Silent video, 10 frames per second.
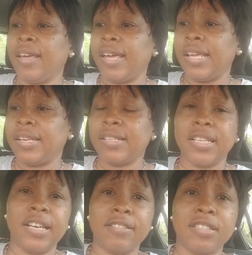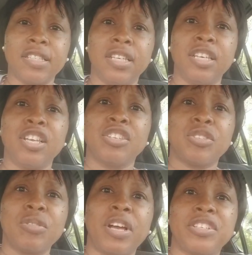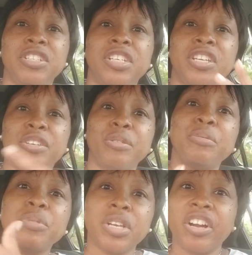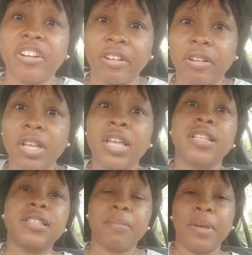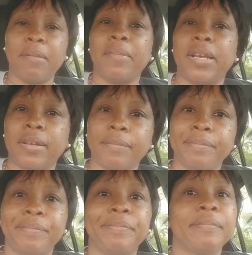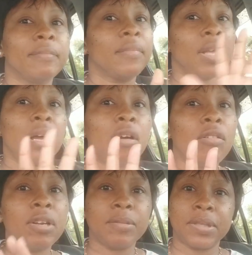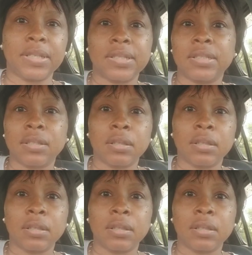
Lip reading: in TLC so that she can use her to make money. Hold up, sis.